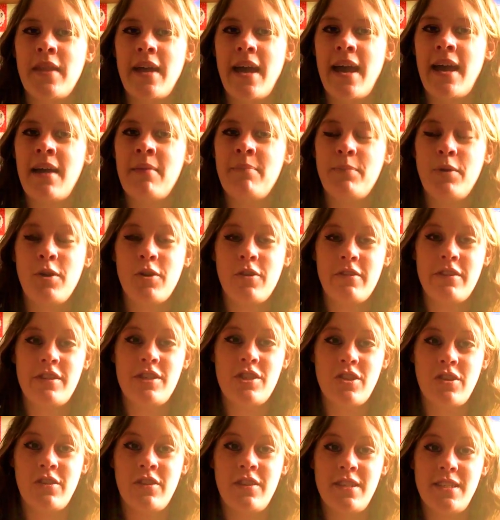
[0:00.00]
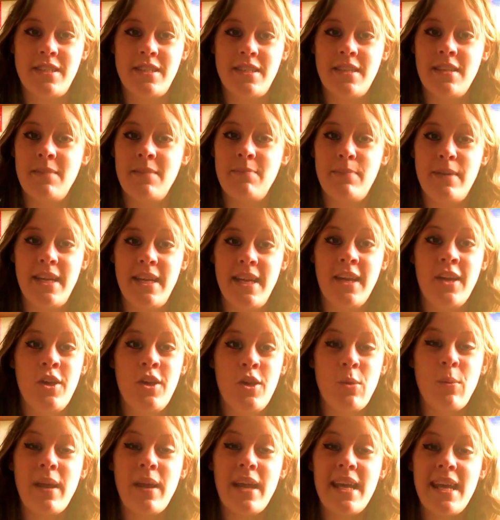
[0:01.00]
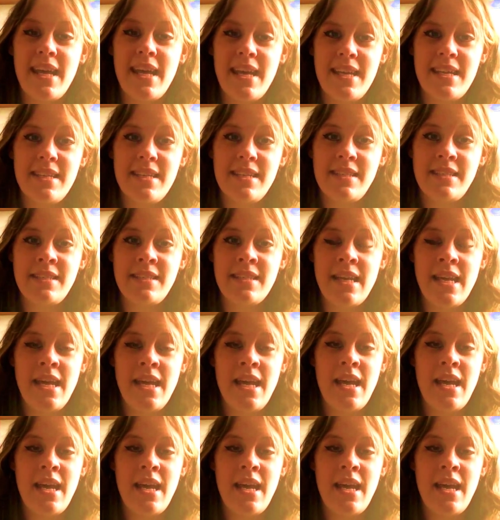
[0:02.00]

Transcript: that Boris Johnson, being who he is,